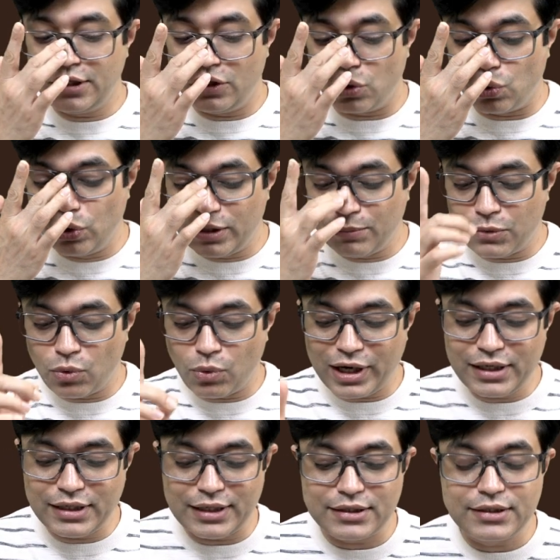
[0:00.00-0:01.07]
Rule number
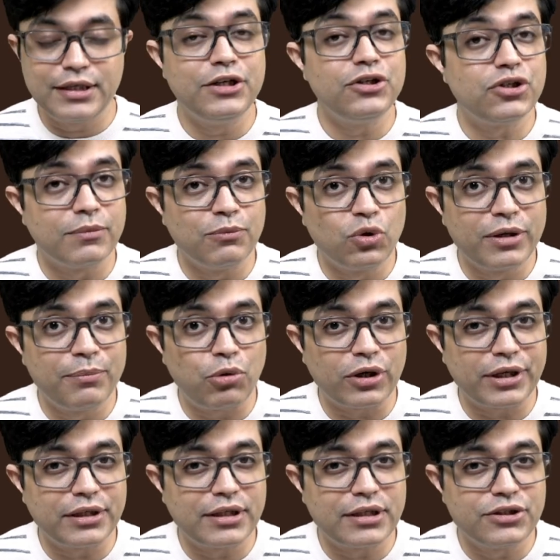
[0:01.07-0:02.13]
1, destination more
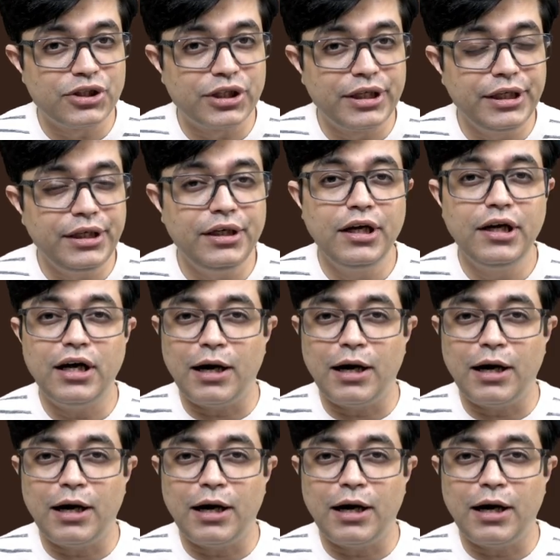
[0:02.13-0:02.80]
important than journey.